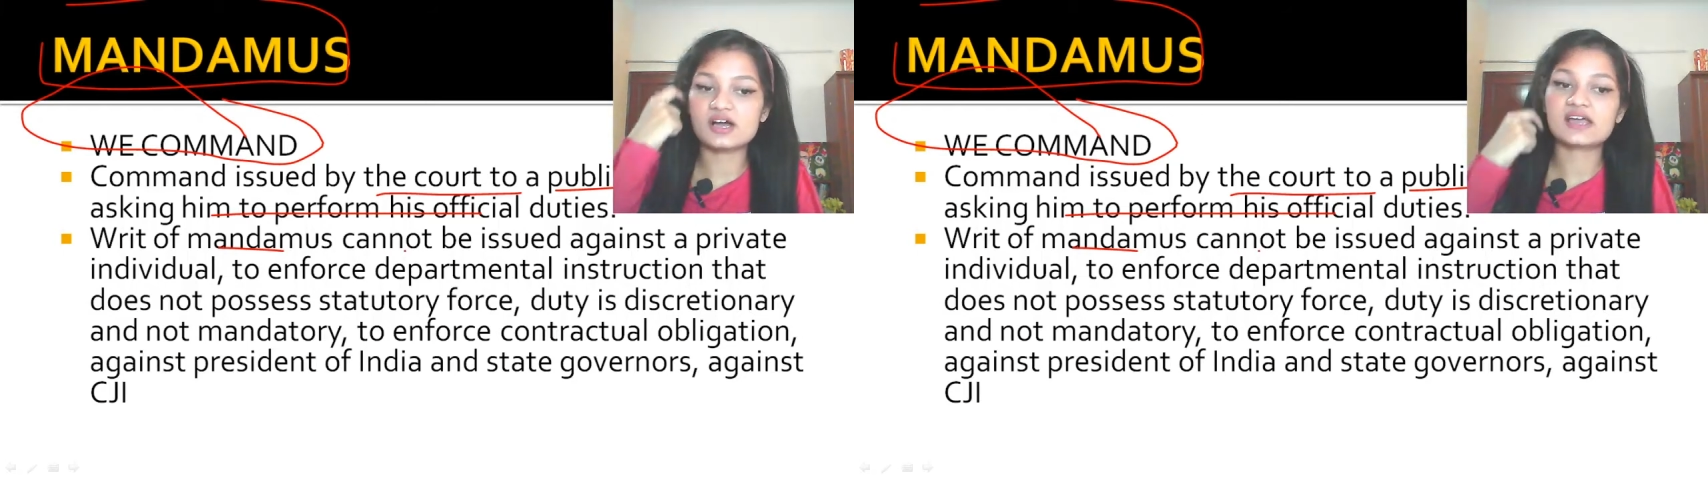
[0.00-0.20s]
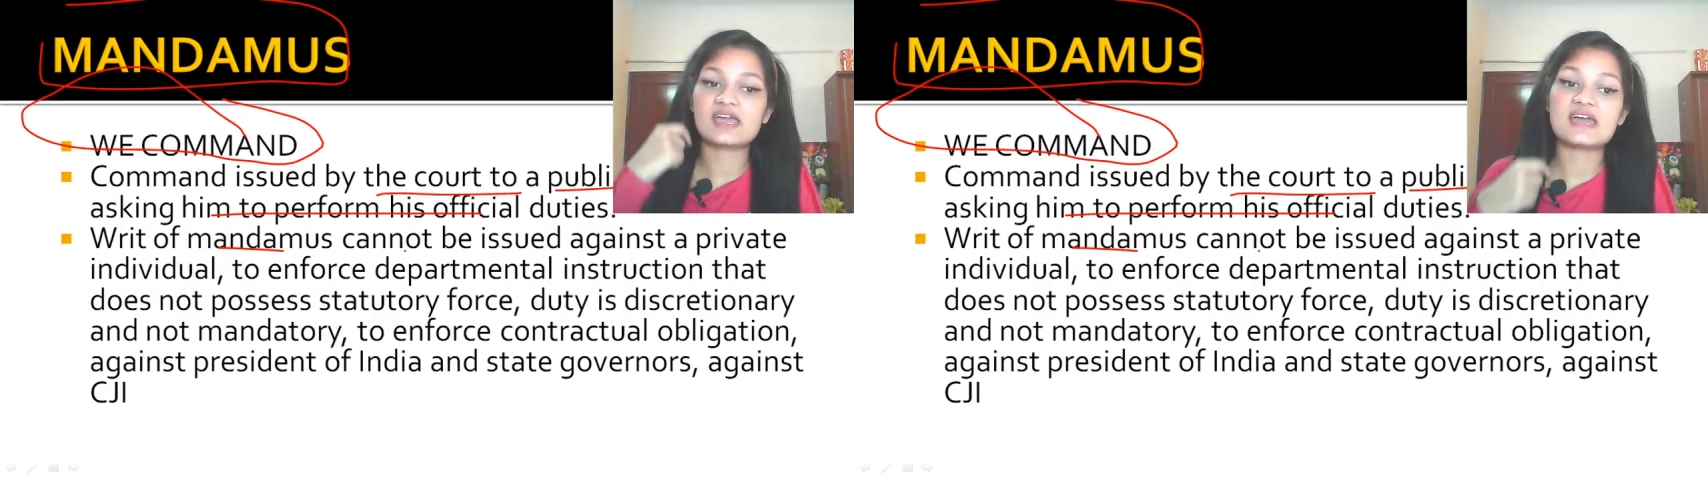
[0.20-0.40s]

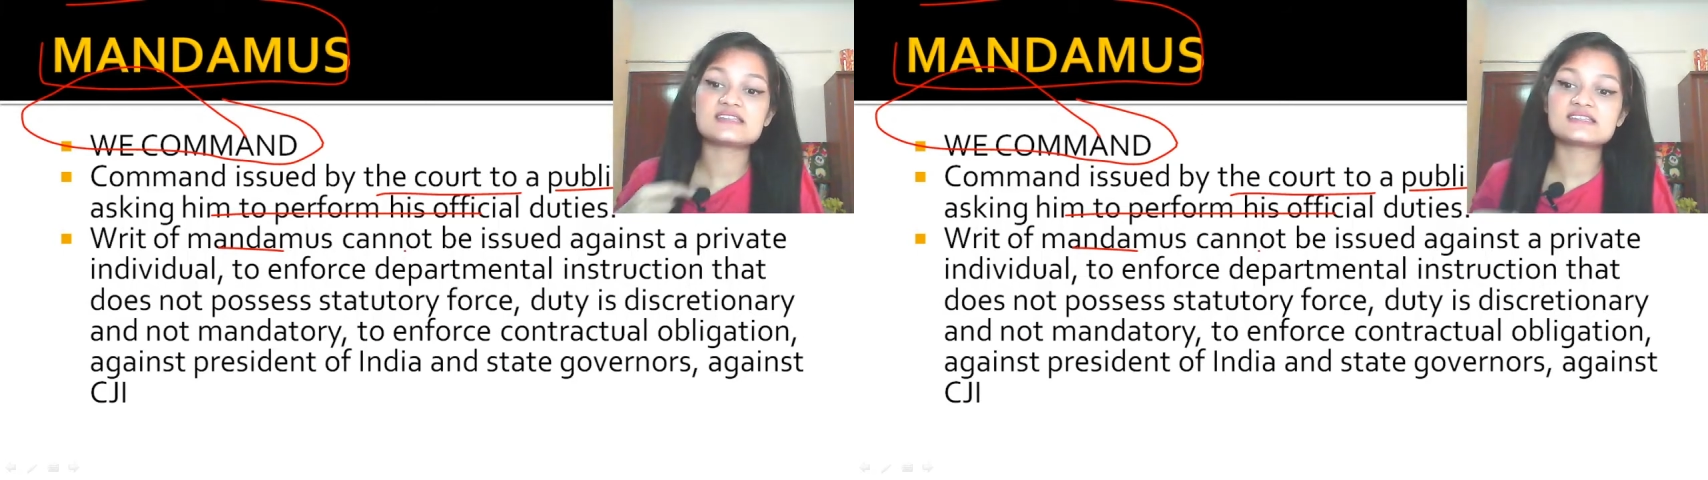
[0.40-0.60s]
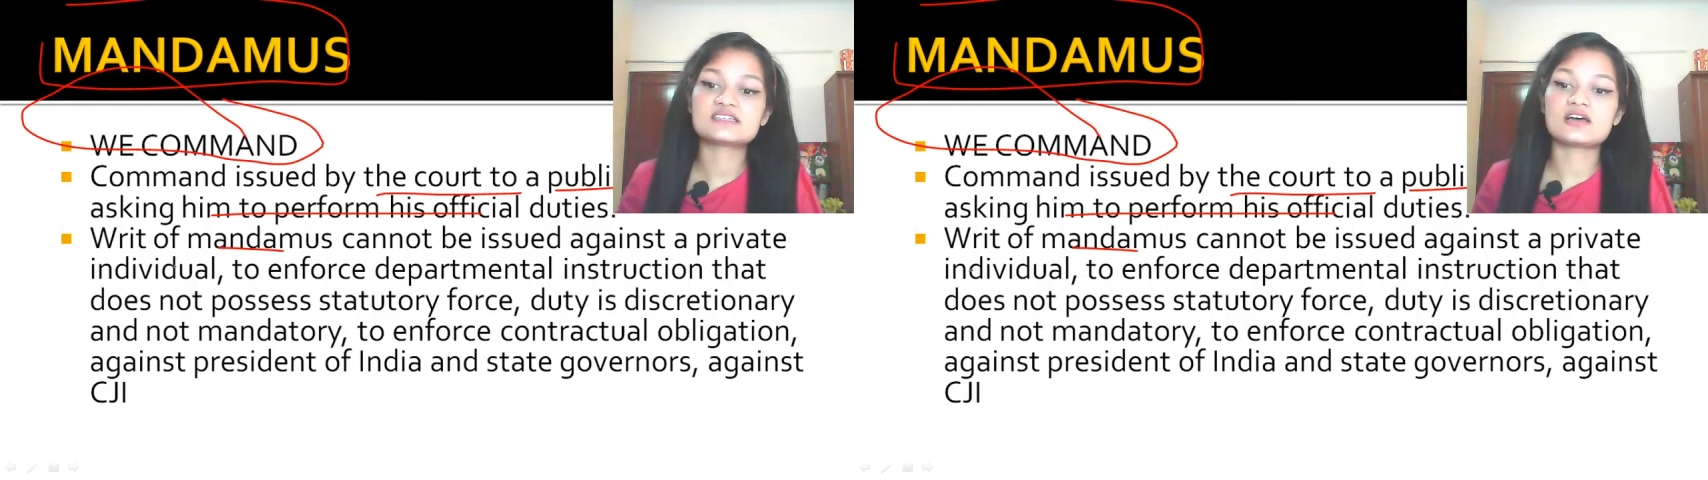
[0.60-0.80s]

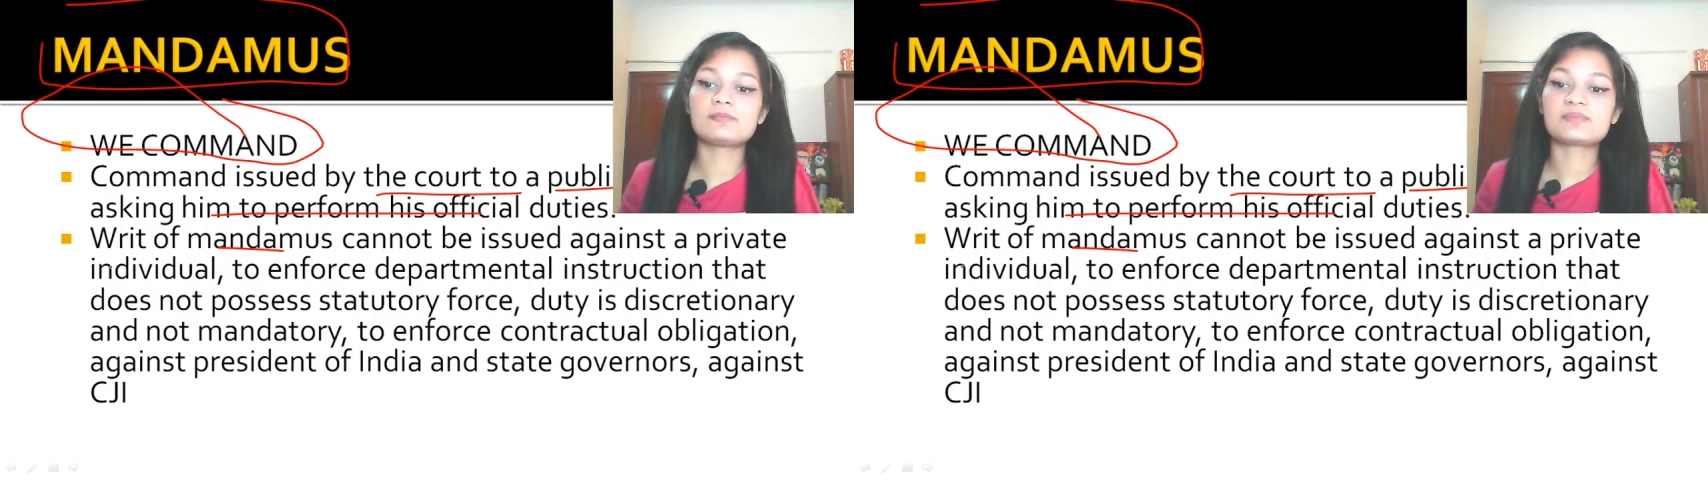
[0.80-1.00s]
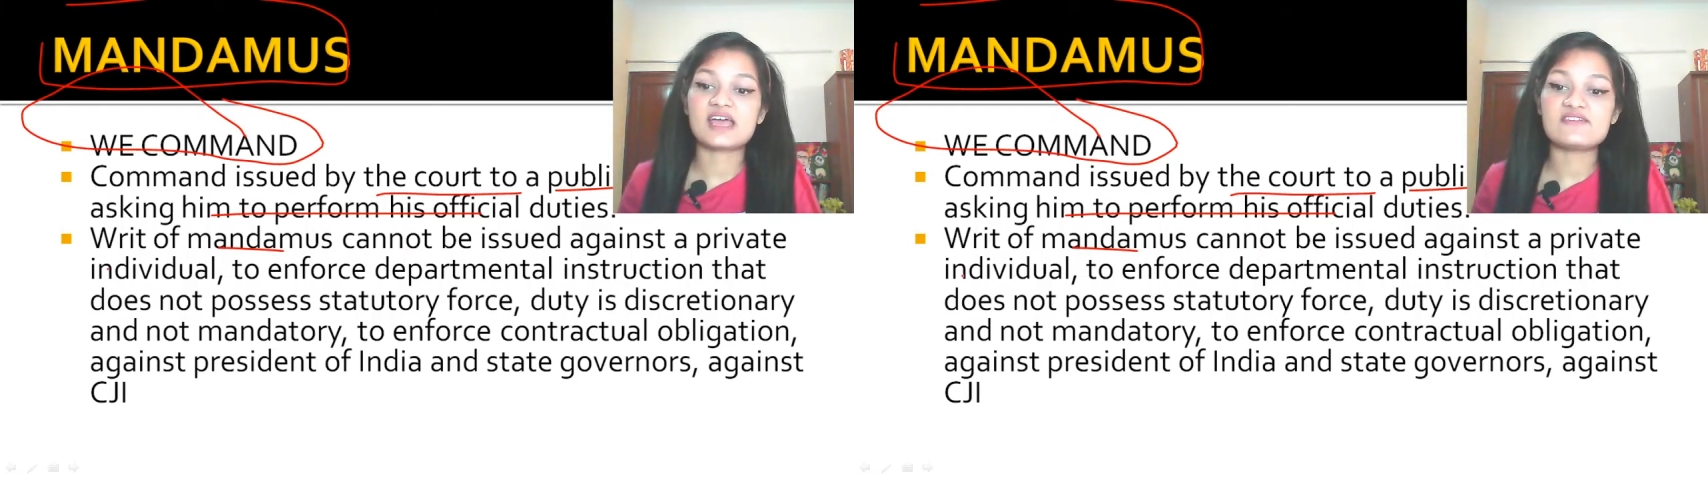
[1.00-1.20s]
against a
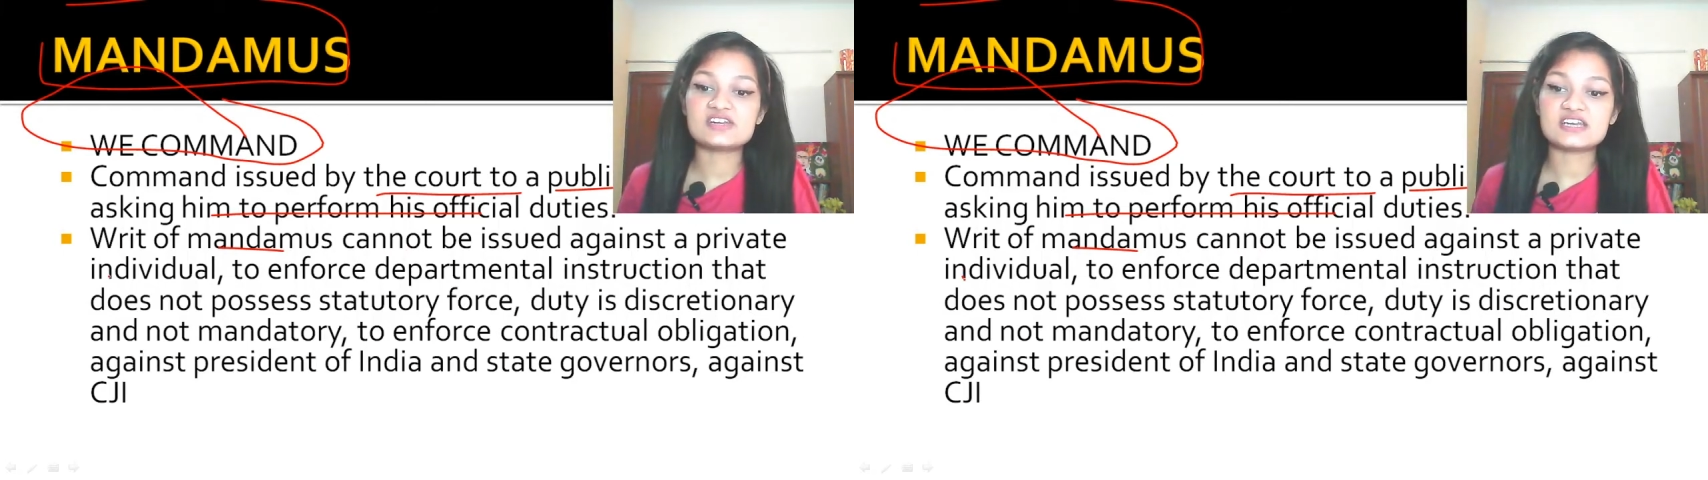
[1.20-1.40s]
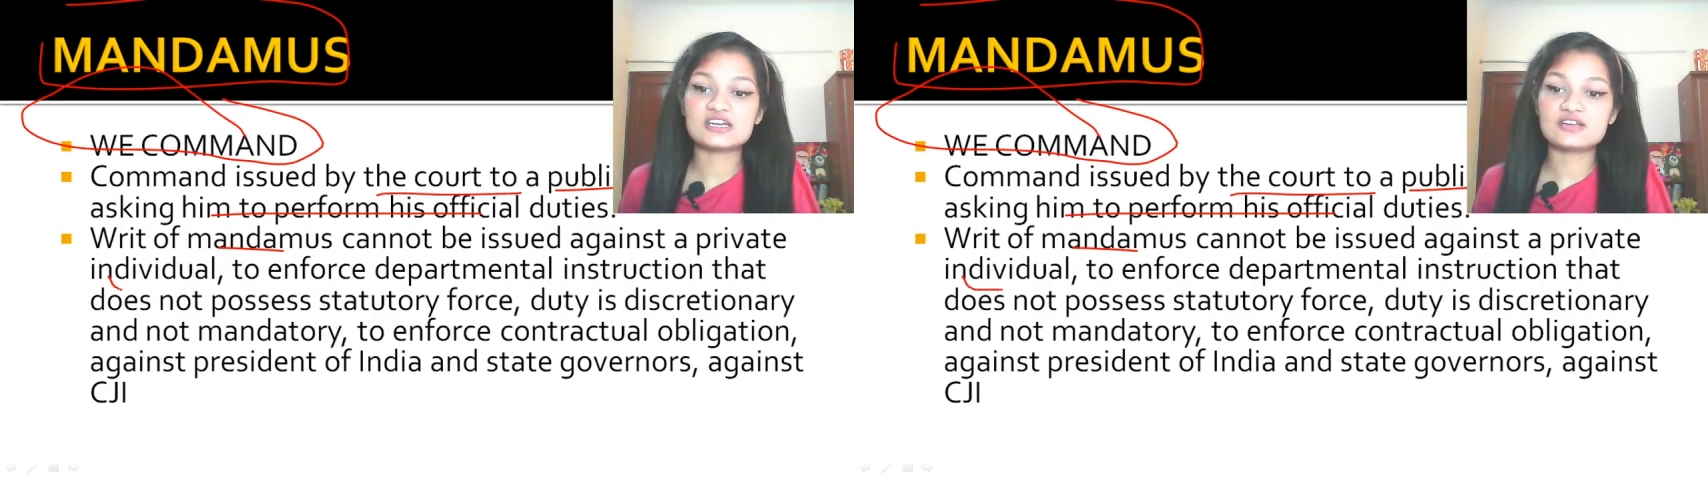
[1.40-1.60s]

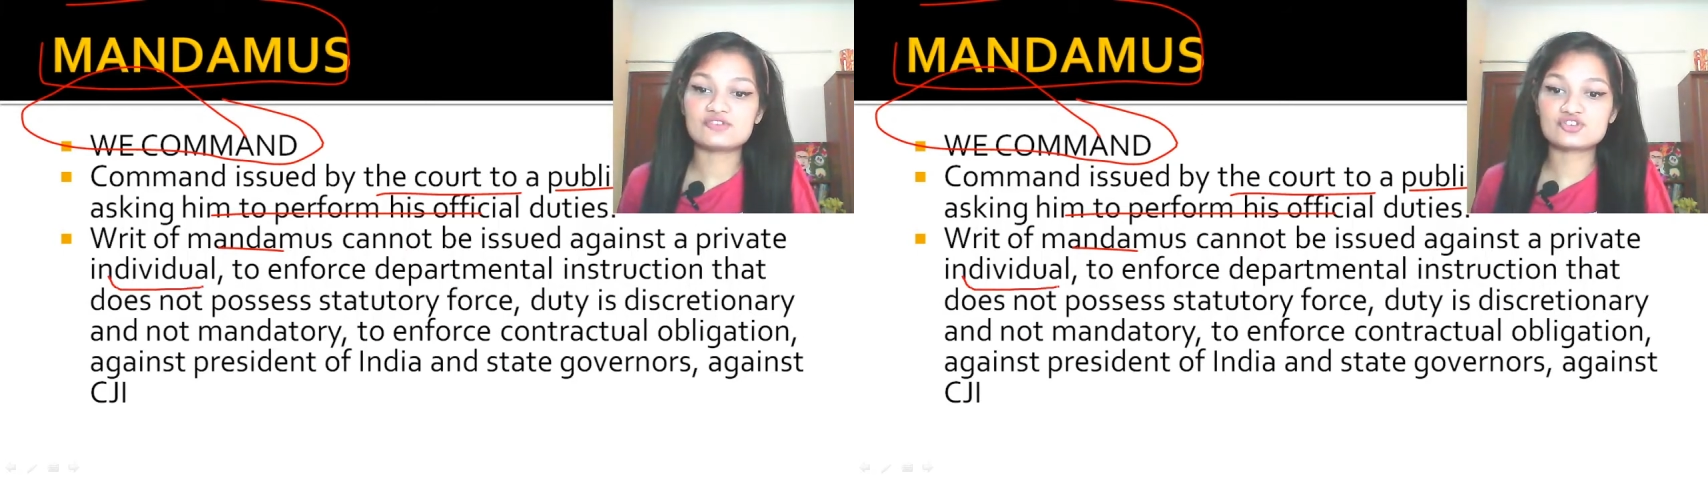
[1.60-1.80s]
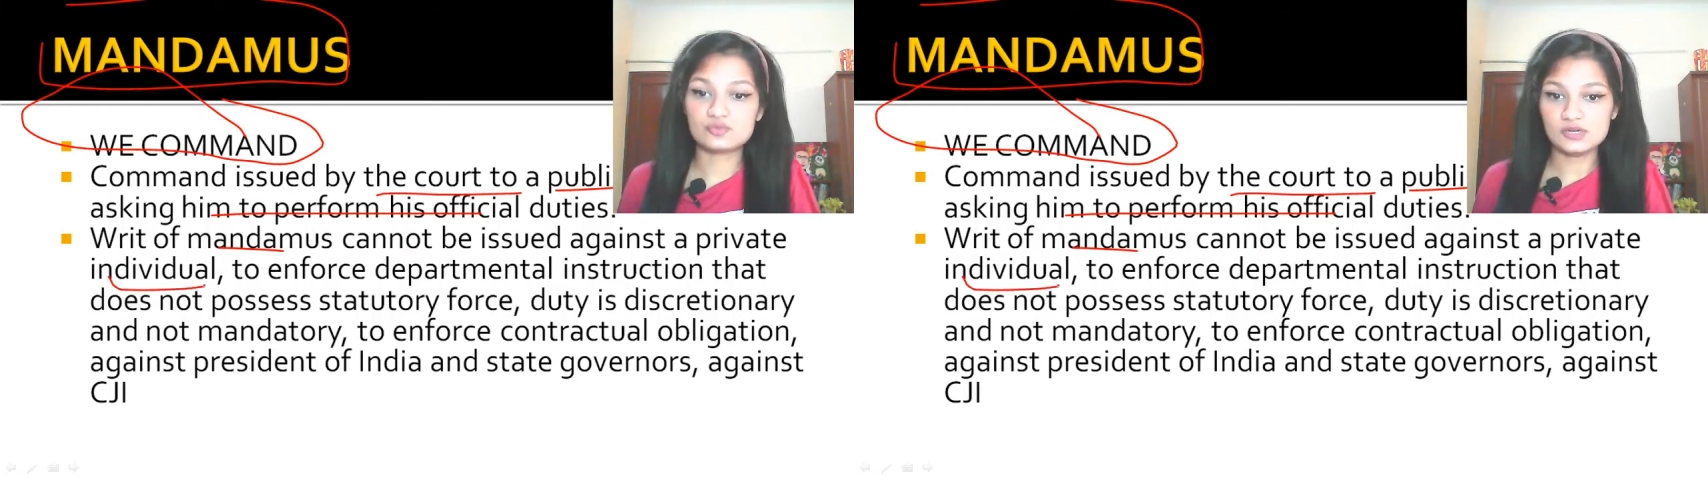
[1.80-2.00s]
private
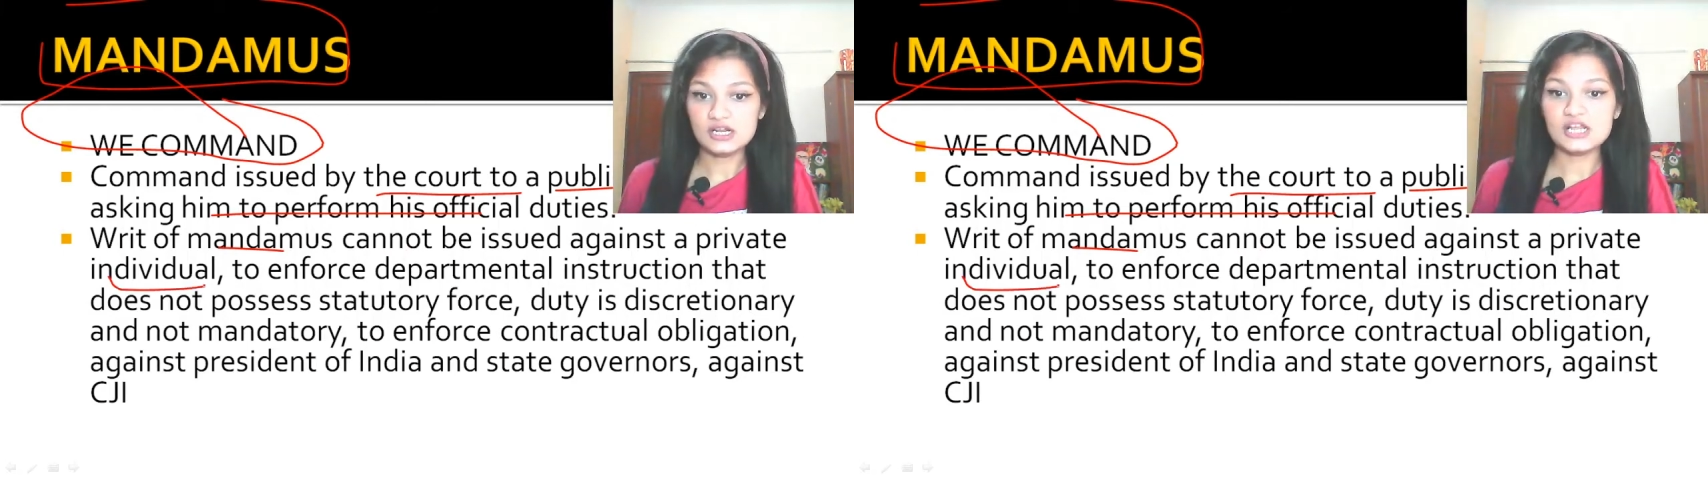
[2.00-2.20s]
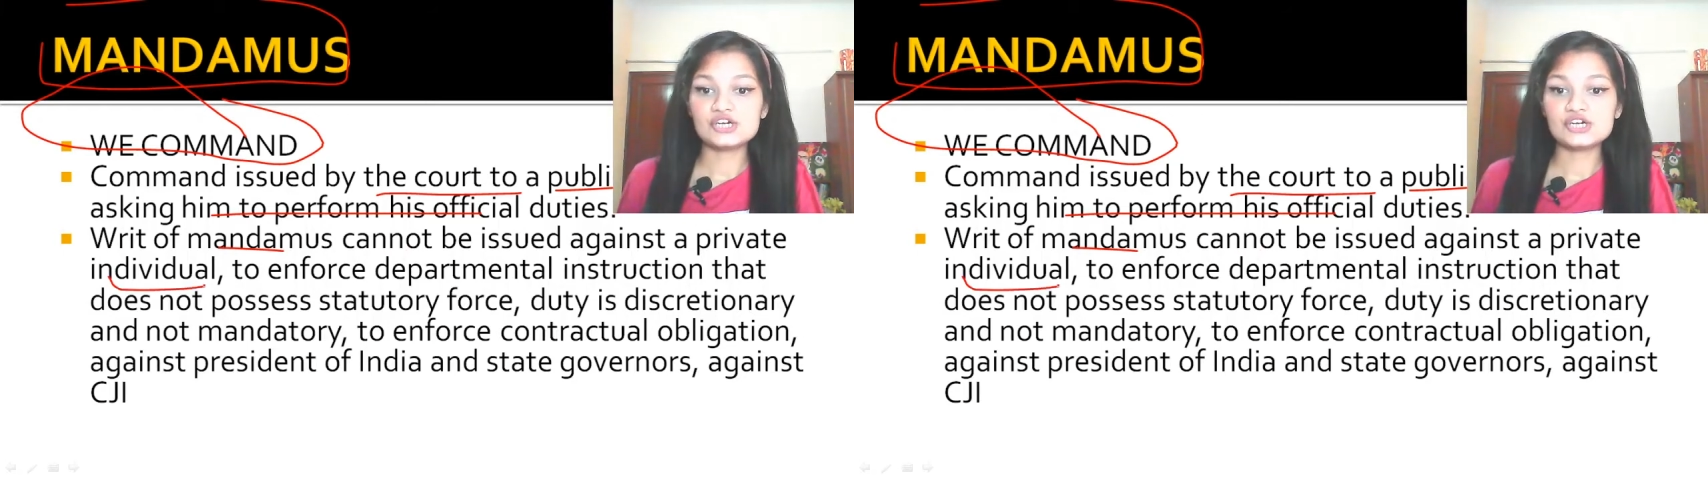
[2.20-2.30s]
individual